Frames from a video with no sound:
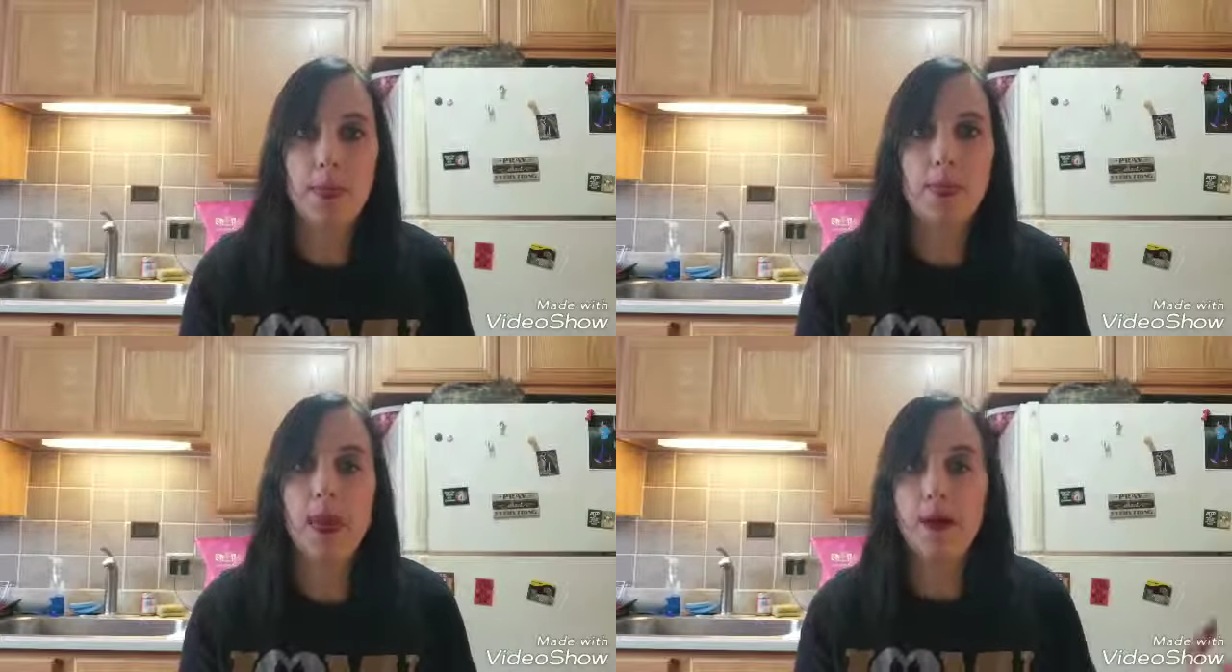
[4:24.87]

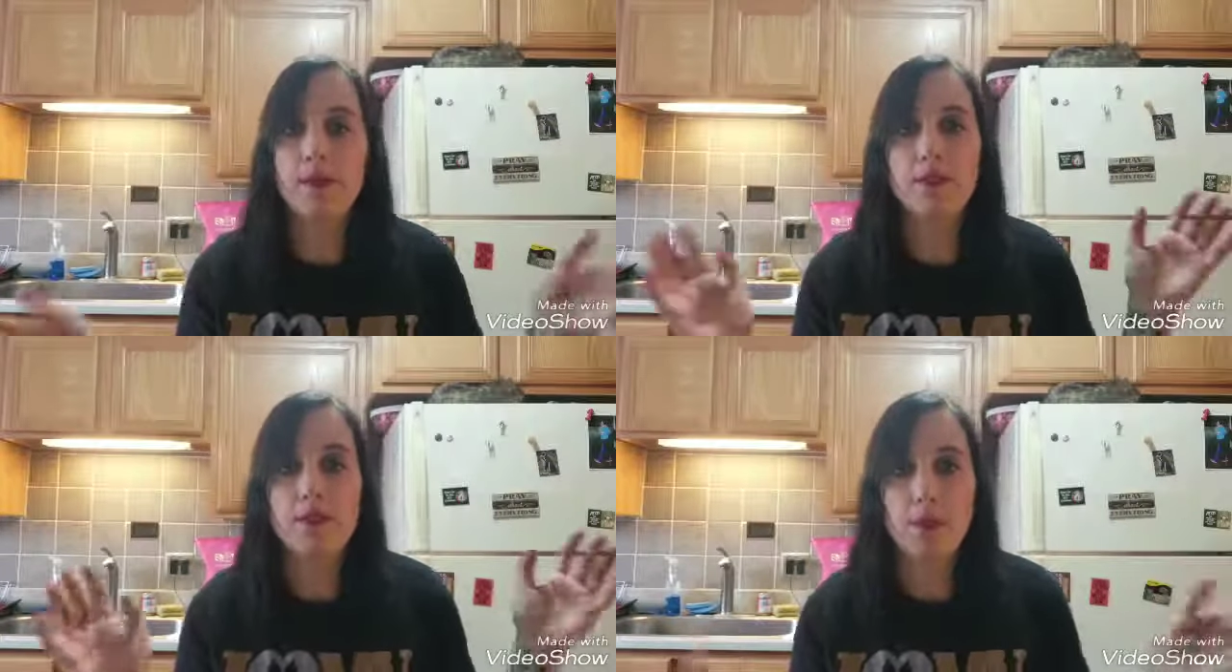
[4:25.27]

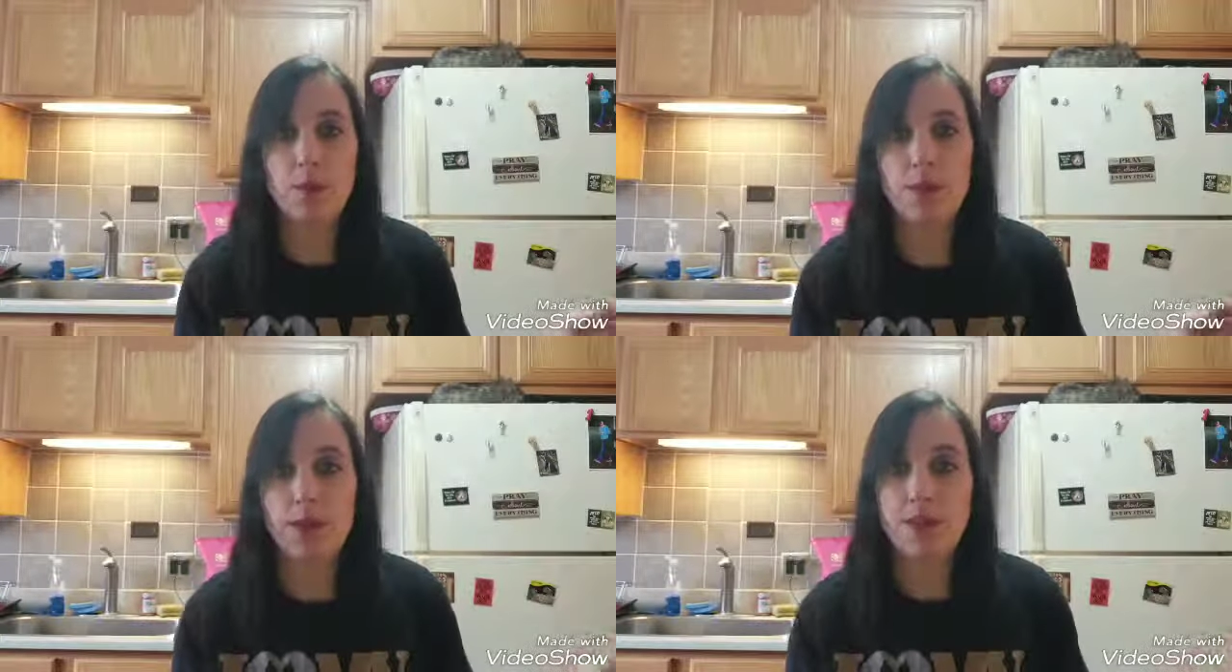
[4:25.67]
Now, if
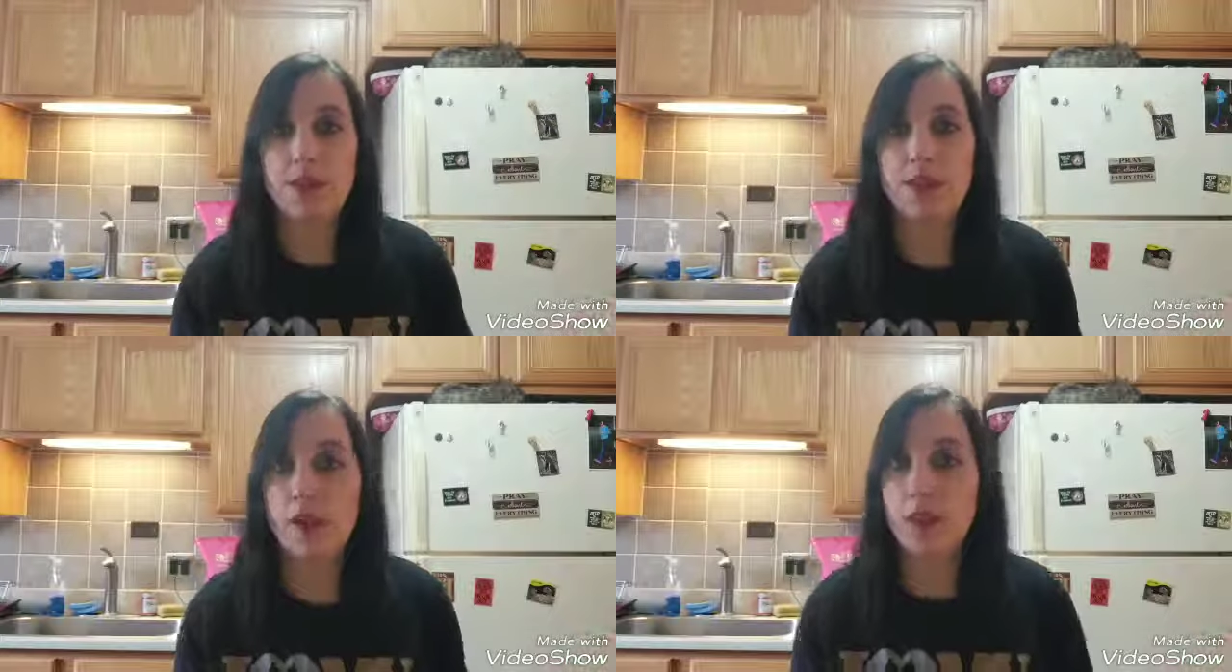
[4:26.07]
someone gets
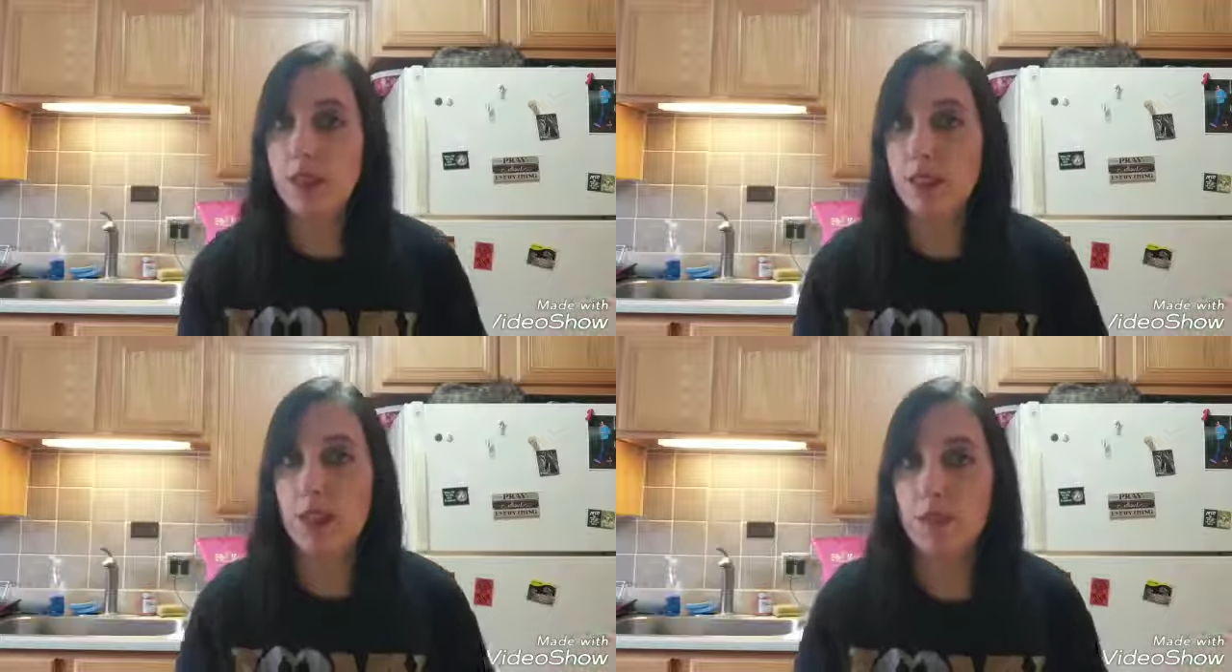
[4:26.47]
stuck
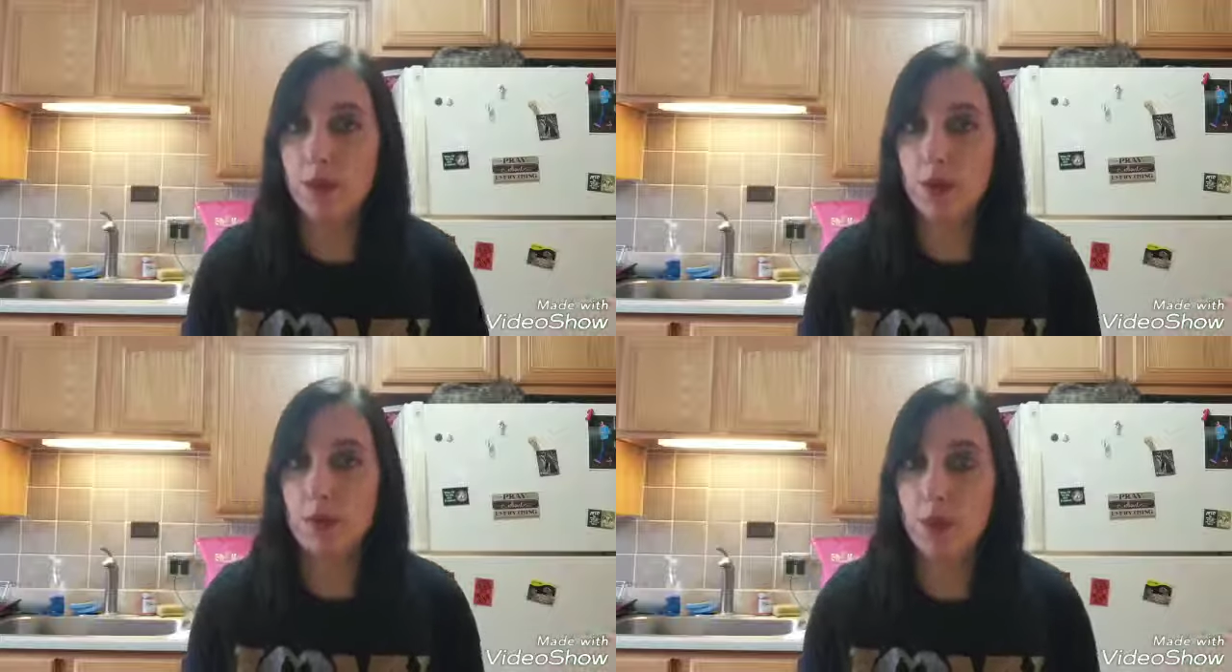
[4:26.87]
digging
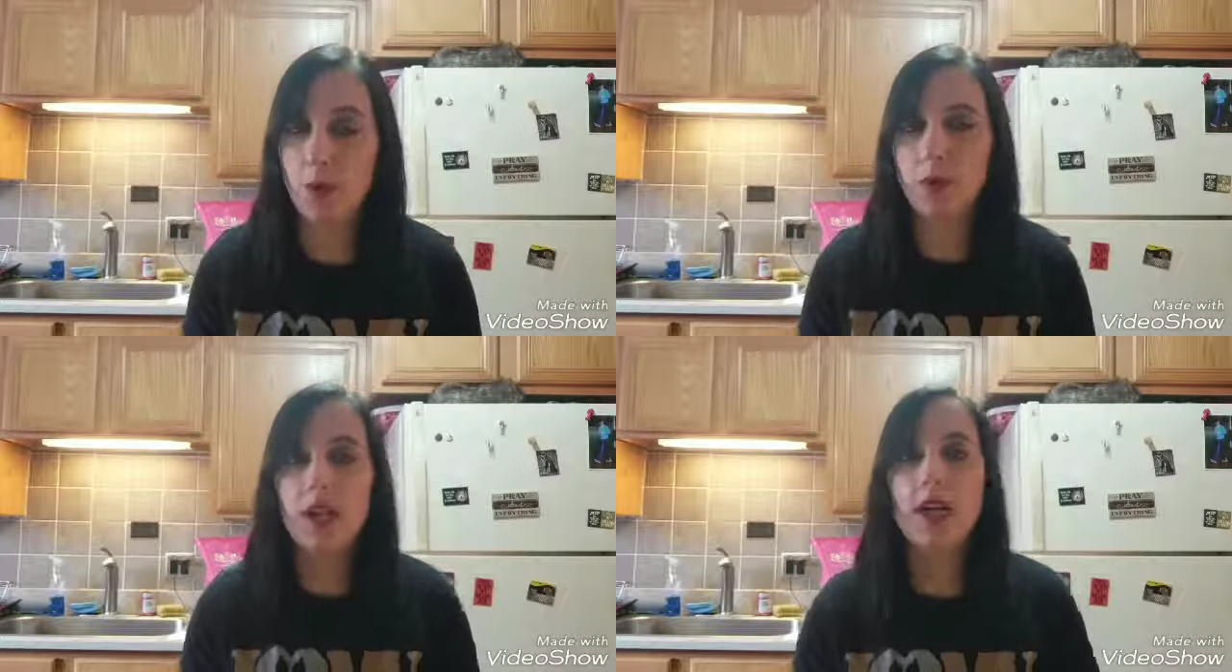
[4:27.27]
for a
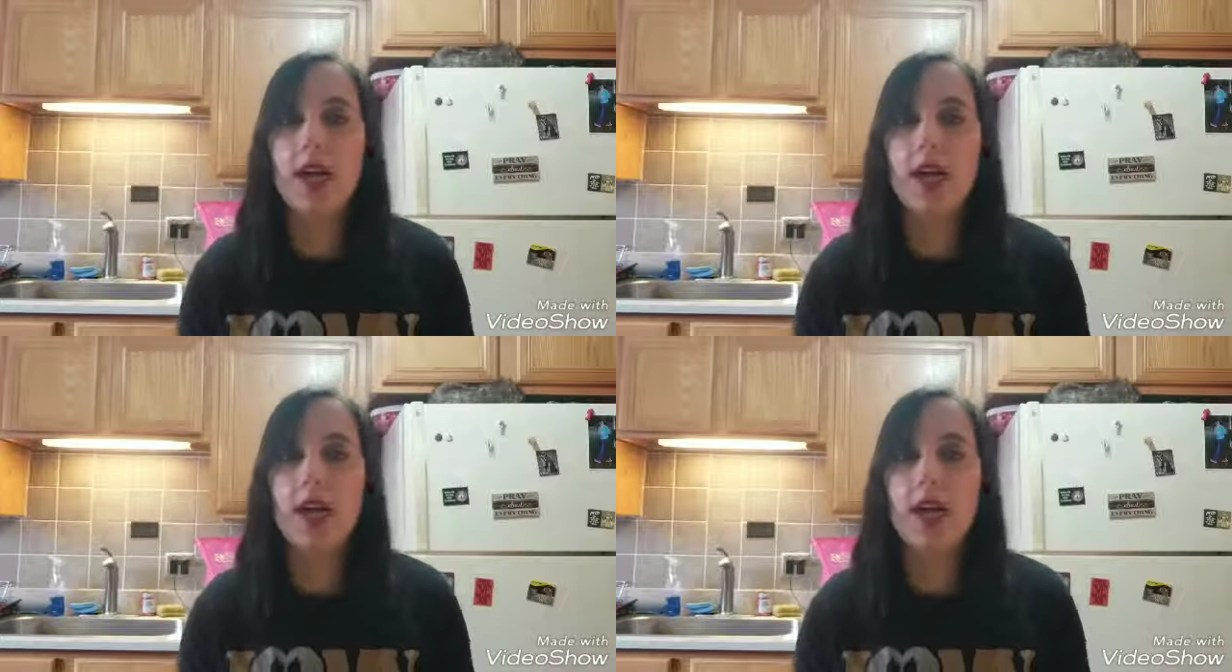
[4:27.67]
mole,